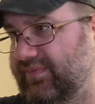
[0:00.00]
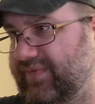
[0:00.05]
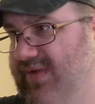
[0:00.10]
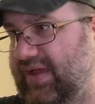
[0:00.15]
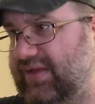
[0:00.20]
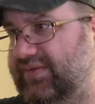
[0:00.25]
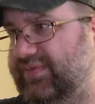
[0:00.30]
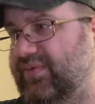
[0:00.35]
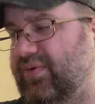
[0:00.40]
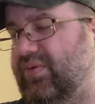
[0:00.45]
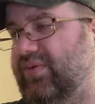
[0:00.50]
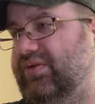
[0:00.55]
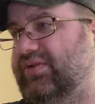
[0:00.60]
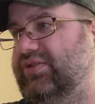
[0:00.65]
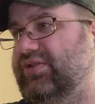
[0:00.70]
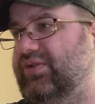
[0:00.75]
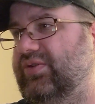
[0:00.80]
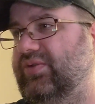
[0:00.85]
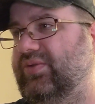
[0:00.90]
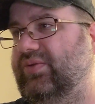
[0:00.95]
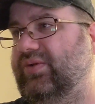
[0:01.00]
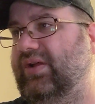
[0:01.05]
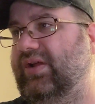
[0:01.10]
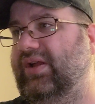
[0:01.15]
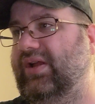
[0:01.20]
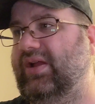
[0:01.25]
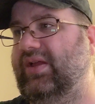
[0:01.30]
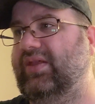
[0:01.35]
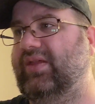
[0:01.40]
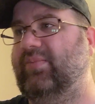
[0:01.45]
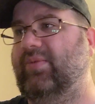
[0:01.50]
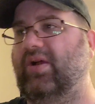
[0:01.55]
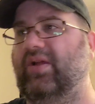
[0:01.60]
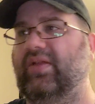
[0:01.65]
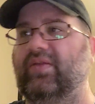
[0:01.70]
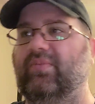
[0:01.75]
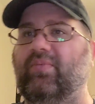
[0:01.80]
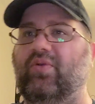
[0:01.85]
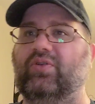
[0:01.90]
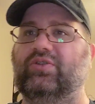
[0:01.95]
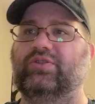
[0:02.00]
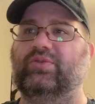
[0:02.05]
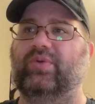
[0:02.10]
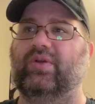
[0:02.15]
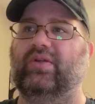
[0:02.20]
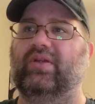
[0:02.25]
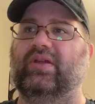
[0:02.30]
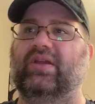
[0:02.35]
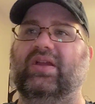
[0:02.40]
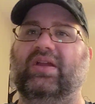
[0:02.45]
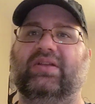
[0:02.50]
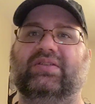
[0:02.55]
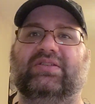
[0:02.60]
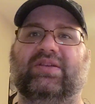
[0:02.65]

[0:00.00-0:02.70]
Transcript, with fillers: Fast forward to them all in the mortuary.